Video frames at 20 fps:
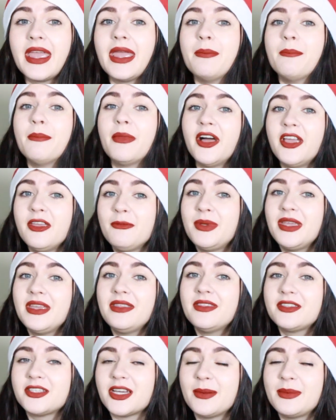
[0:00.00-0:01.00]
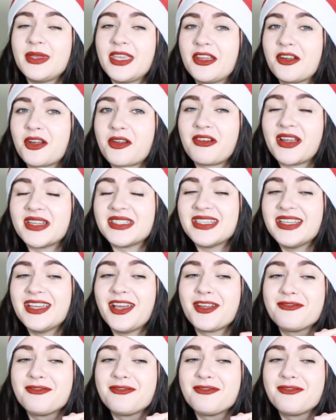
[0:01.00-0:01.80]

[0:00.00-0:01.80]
It might have been the time of year I read it.